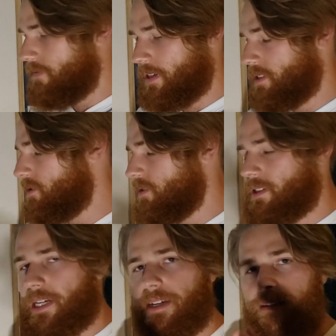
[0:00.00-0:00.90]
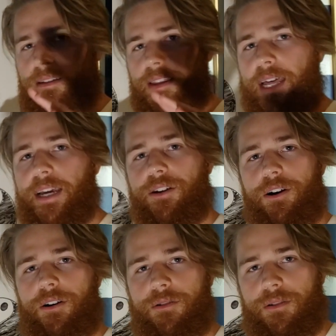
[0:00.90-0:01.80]
friends. So it's like, let
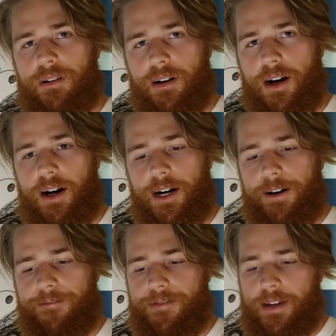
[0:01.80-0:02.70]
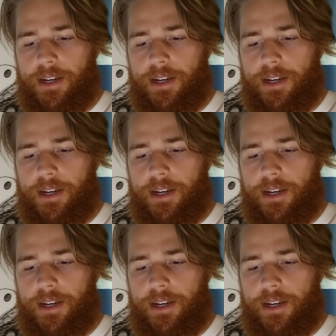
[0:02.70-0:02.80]
go of,